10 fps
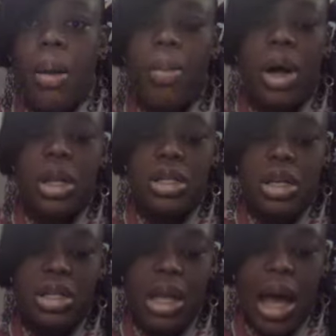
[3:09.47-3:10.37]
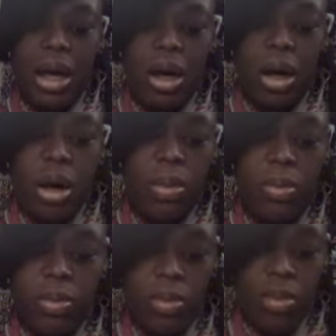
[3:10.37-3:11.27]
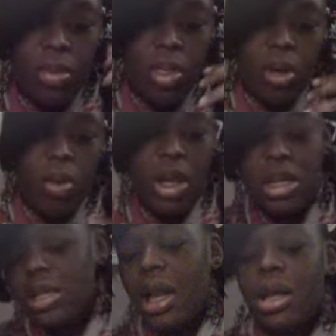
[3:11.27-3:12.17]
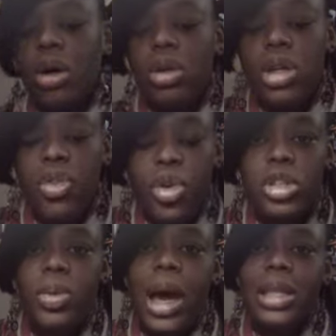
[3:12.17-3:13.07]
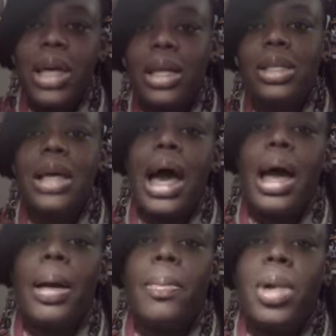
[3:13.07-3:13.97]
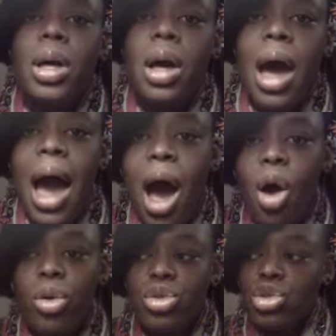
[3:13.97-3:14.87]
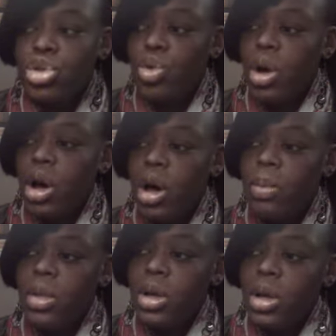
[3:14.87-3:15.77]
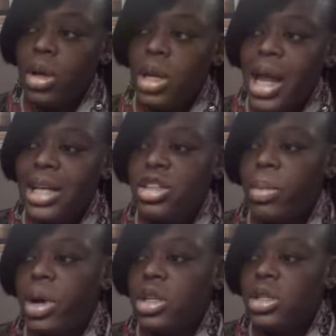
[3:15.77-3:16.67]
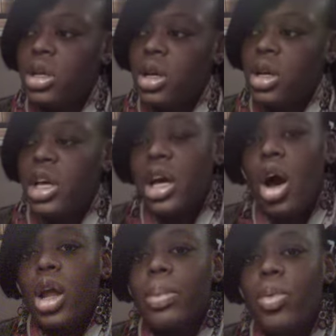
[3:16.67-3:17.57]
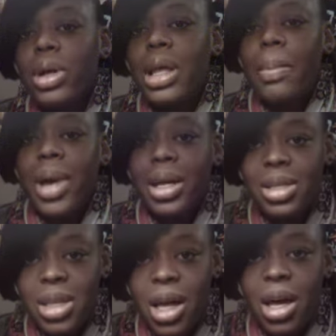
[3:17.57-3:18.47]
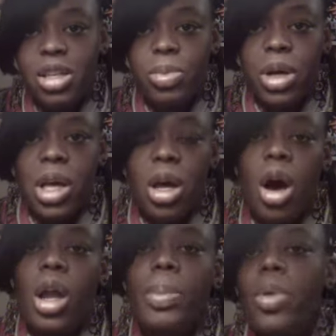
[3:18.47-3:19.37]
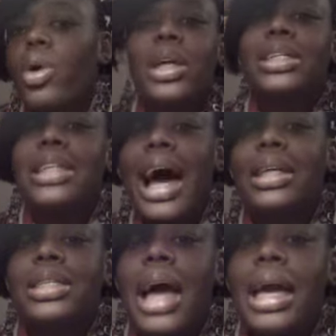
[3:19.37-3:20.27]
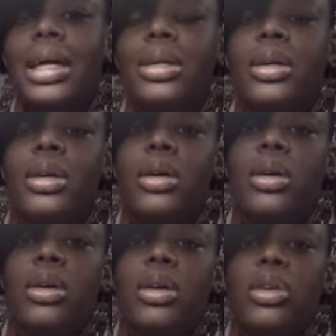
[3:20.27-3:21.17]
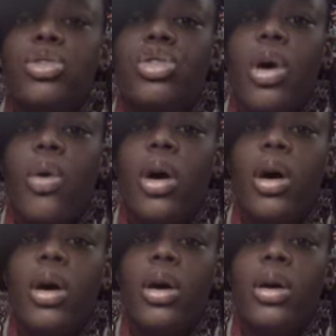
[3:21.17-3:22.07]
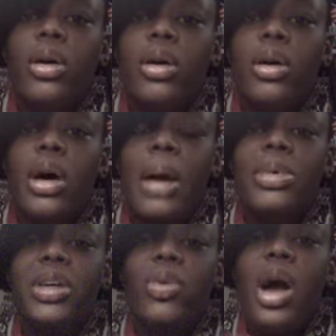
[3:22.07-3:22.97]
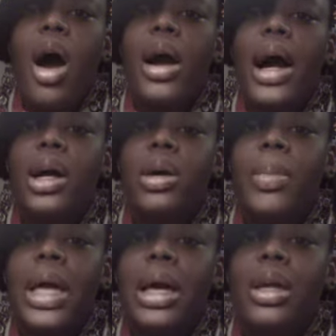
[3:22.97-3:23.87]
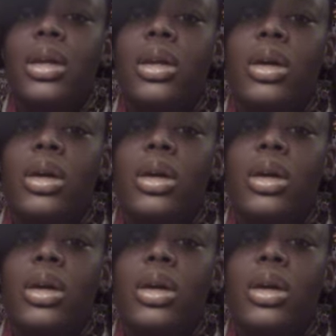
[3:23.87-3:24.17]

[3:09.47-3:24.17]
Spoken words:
But it's just like we just got to know the difference. We got to take the time out to not so much get caught up in what that man says, but get caught up on what he's not saying. So I believe we all got good men,